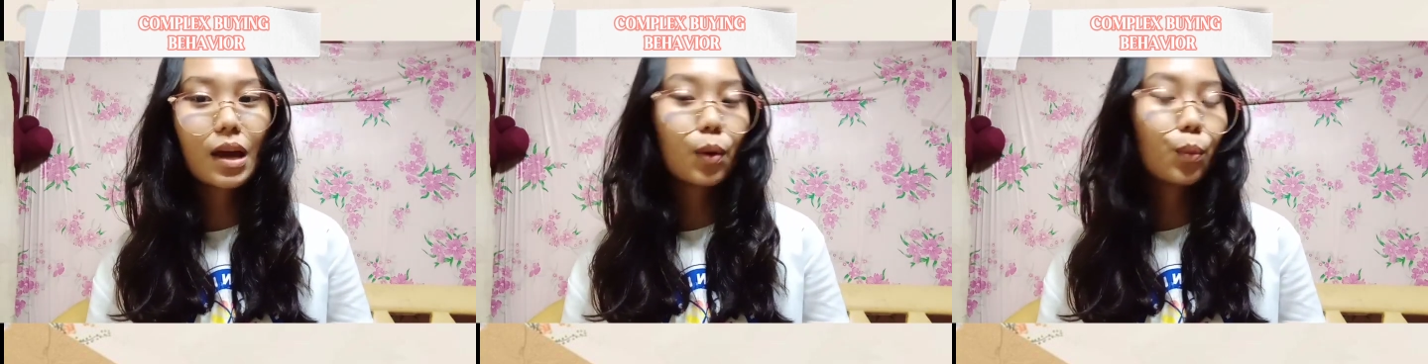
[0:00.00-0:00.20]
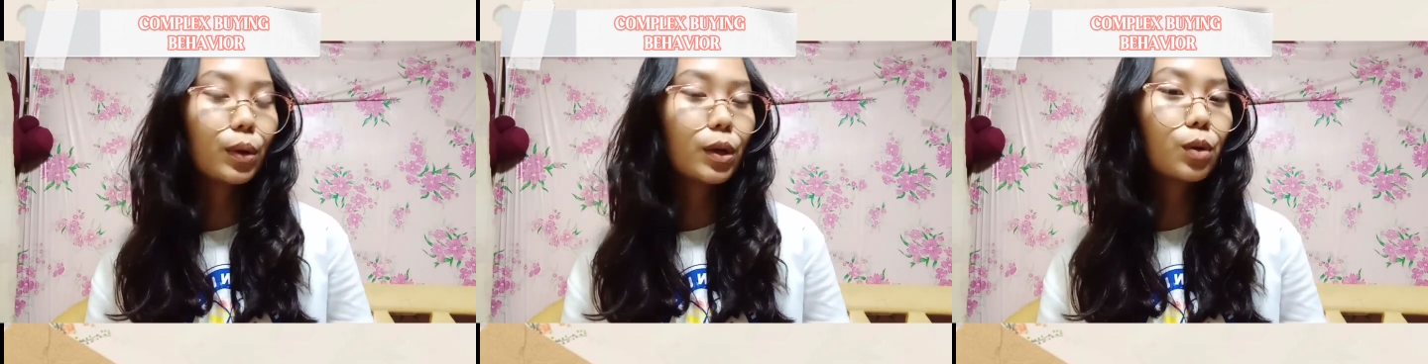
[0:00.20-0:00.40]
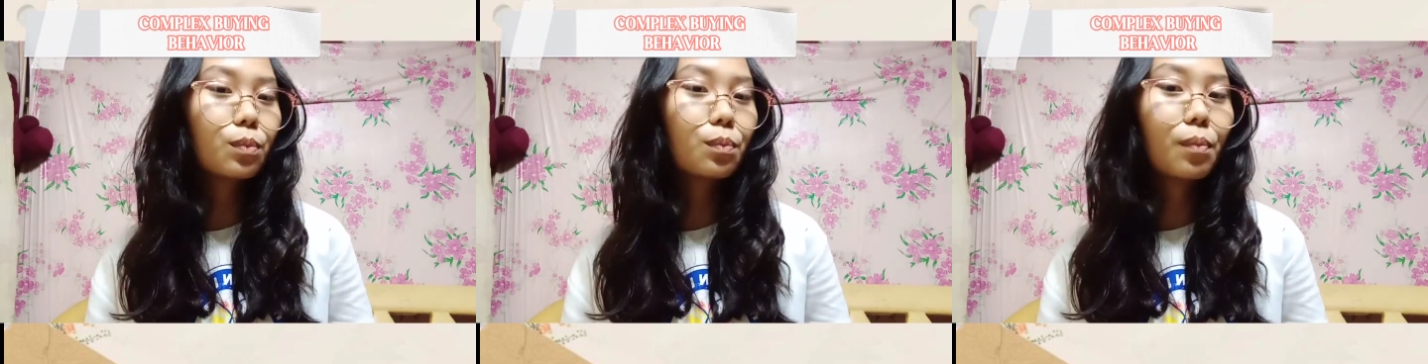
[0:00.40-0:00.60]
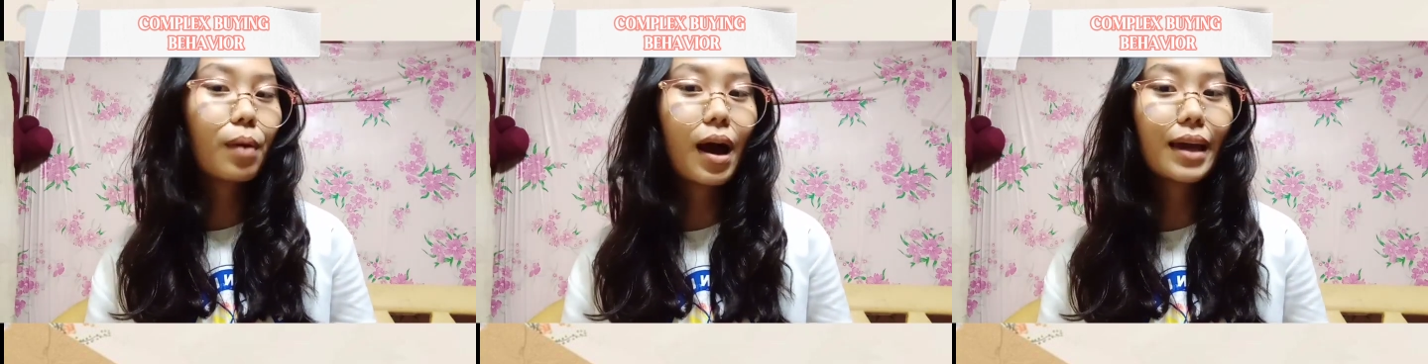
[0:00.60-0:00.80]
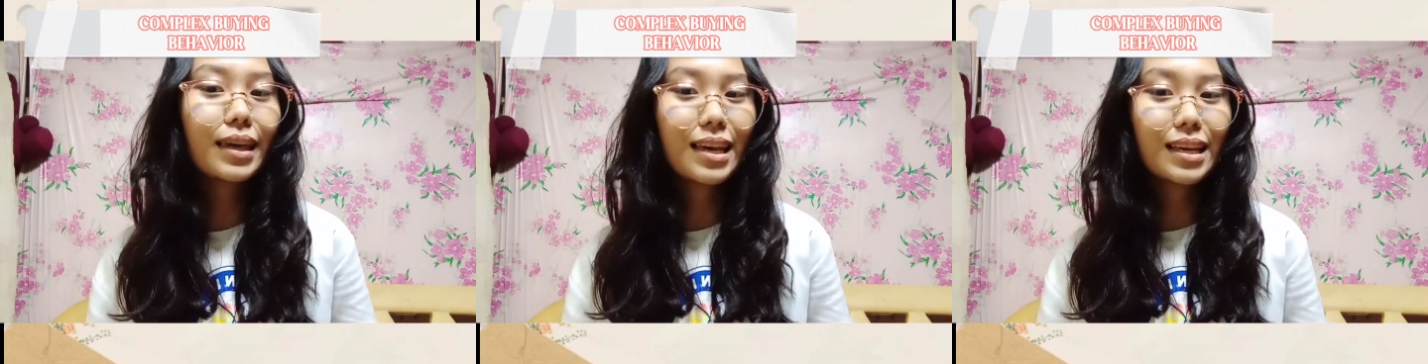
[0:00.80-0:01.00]
We don't
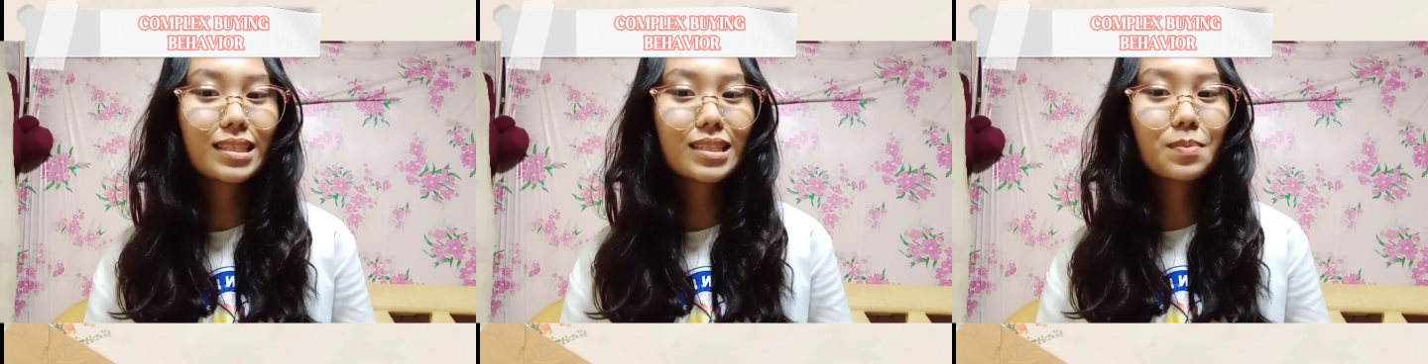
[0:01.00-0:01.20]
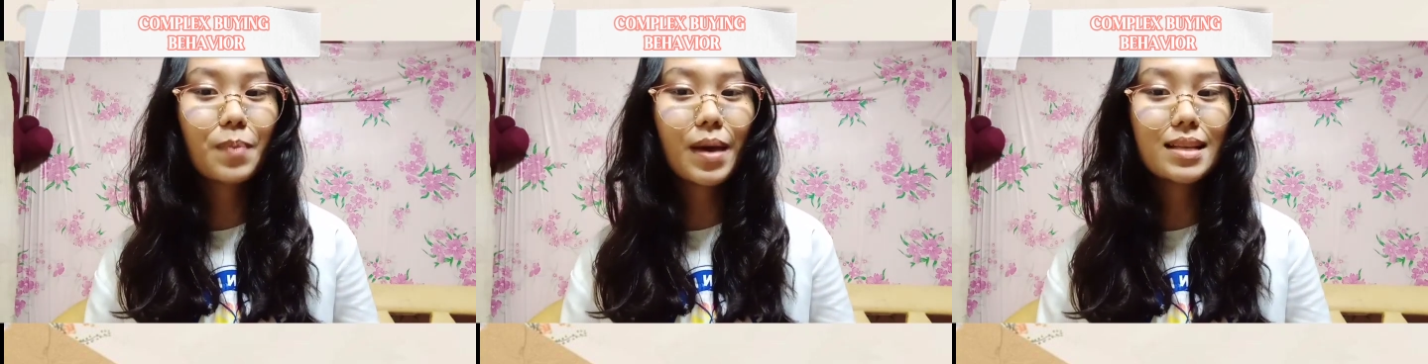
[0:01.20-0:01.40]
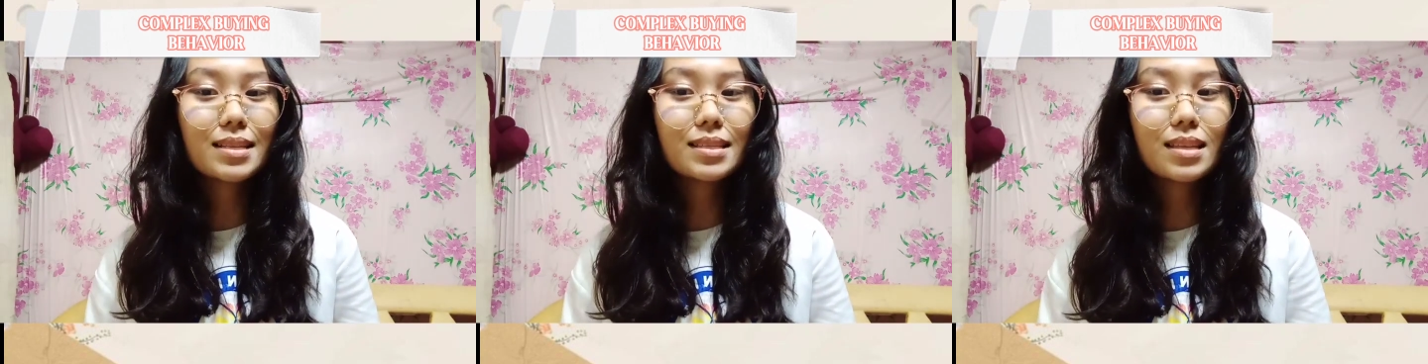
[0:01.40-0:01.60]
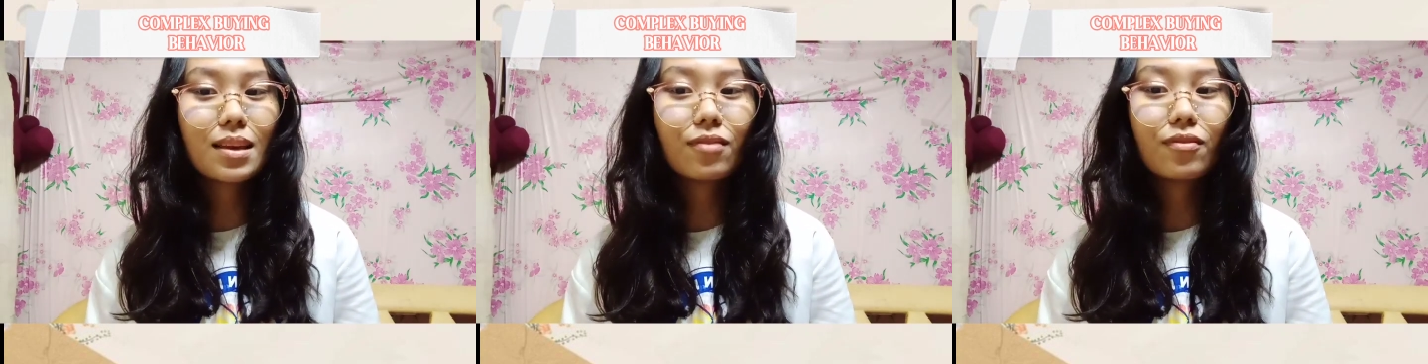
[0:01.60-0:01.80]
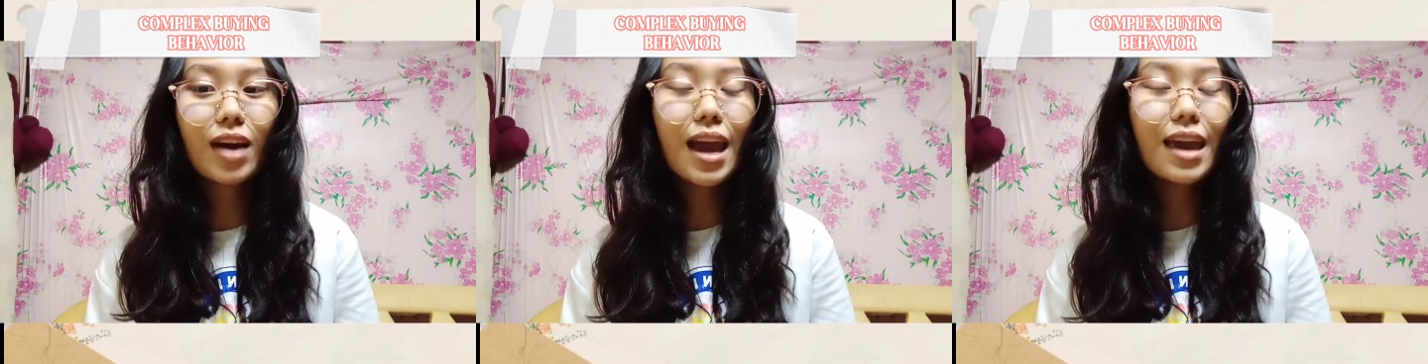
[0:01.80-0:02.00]
buy
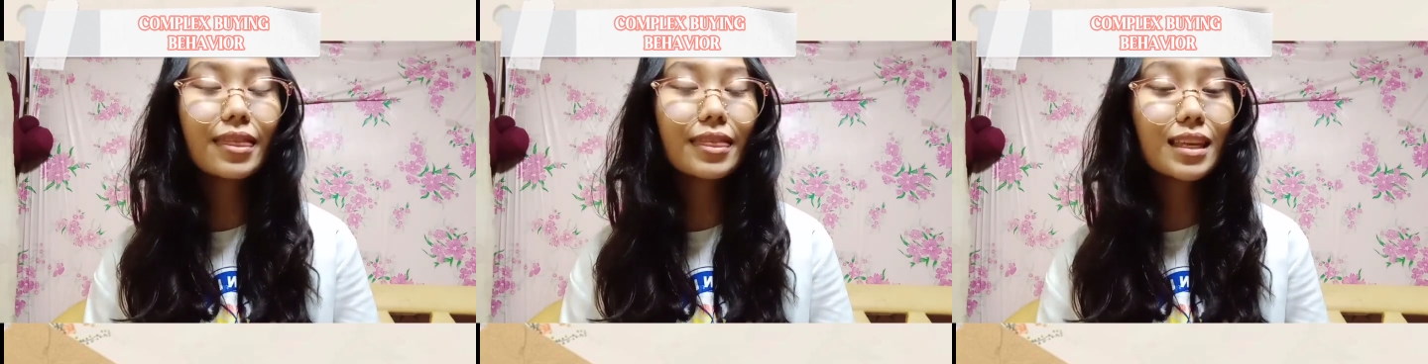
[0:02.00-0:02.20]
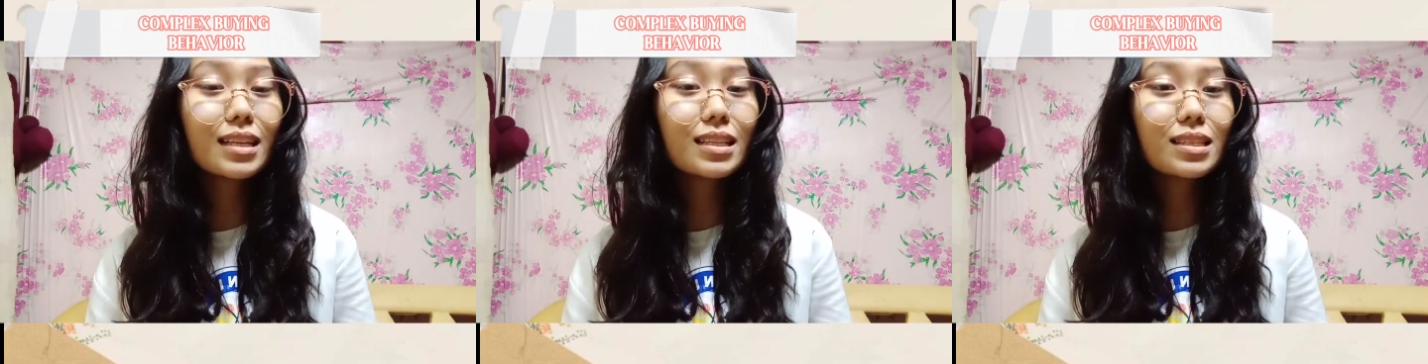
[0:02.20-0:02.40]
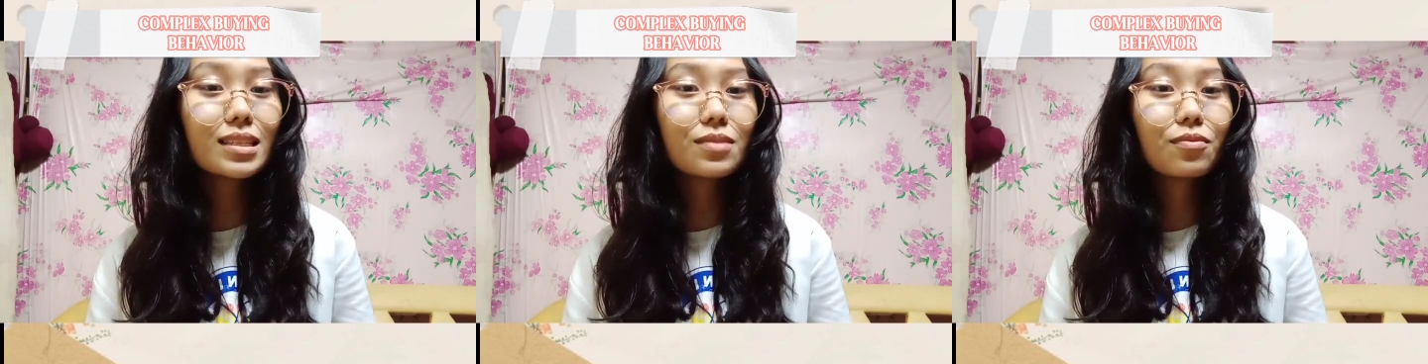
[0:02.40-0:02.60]
expensive items